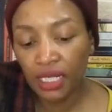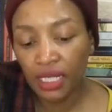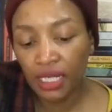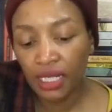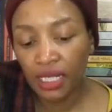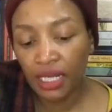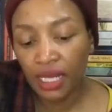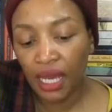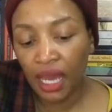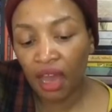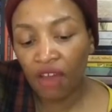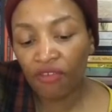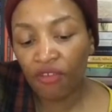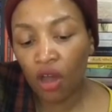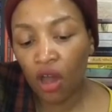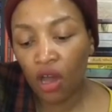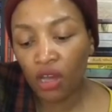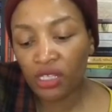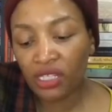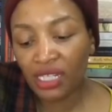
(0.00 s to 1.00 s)
I've
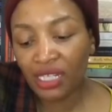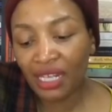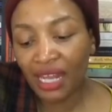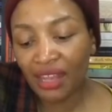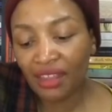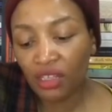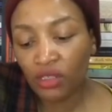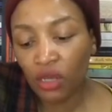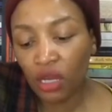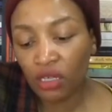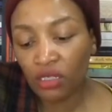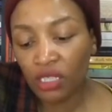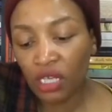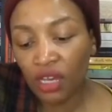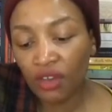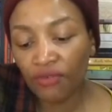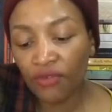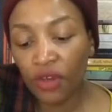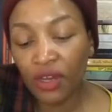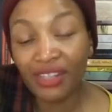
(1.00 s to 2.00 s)
asked another doctor
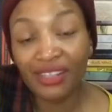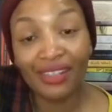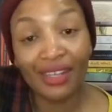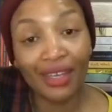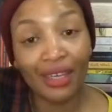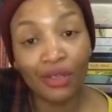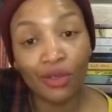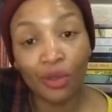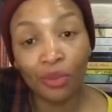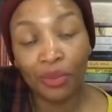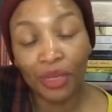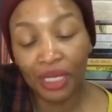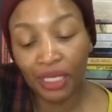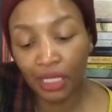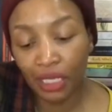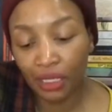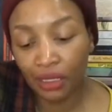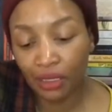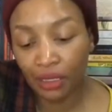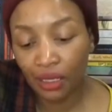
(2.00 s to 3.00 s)
for a second
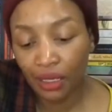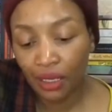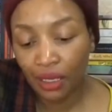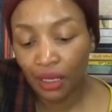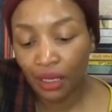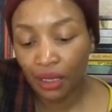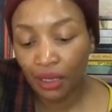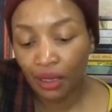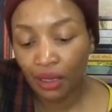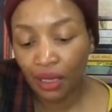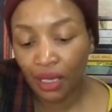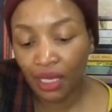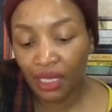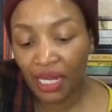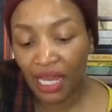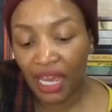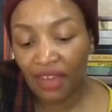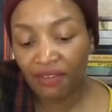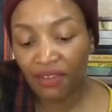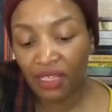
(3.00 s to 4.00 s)
opinion, and
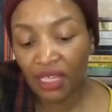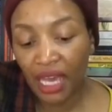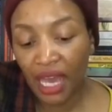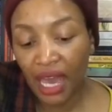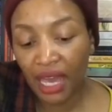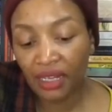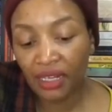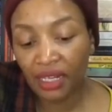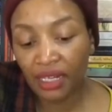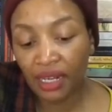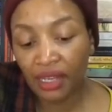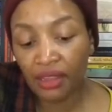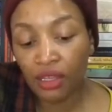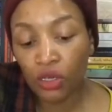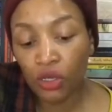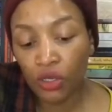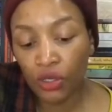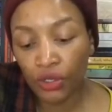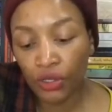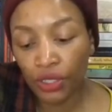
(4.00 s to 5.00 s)
having had another
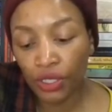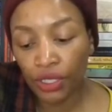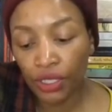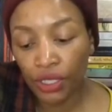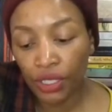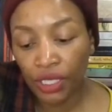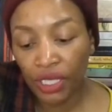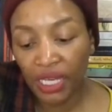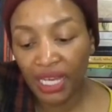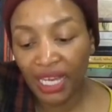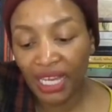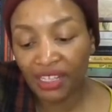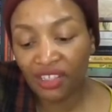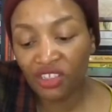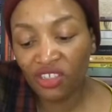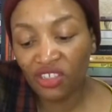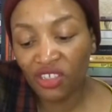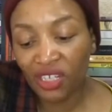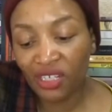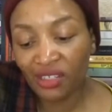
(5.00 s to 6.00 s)
look, it's
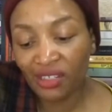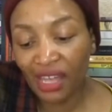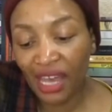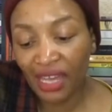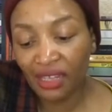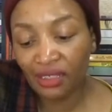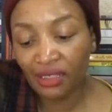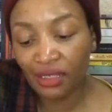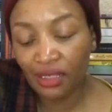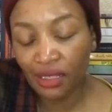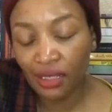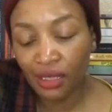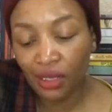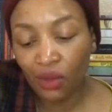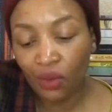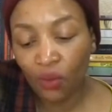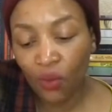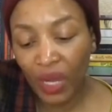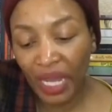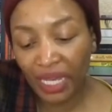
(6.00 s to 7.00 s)
just that,
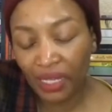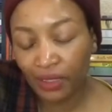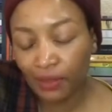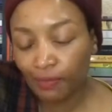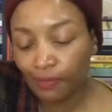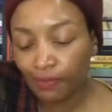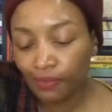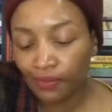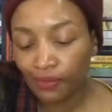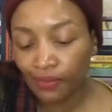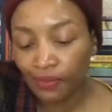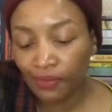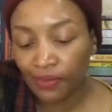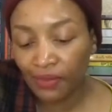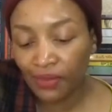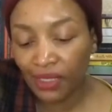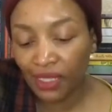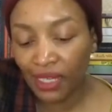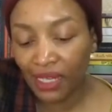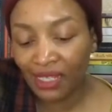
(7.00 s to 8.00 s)
well,
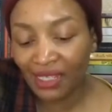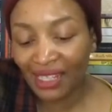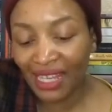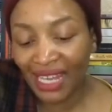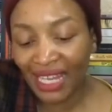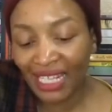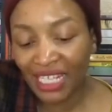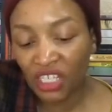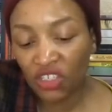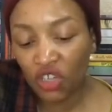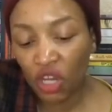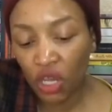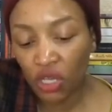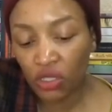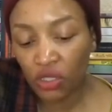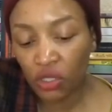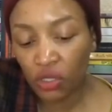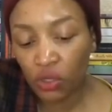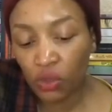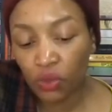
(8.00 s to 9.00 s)
is there any
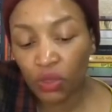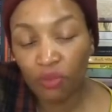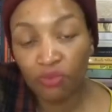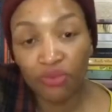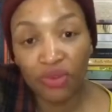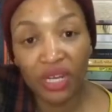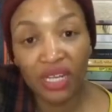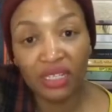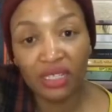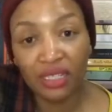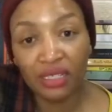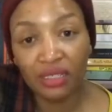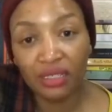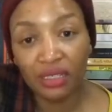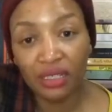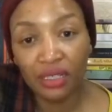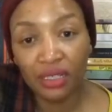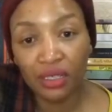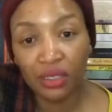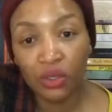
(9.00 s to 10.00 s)
chance you were pregnant,
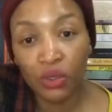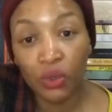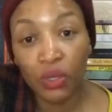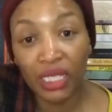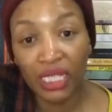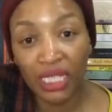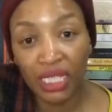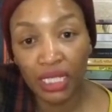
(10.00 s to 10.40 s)
Queenie?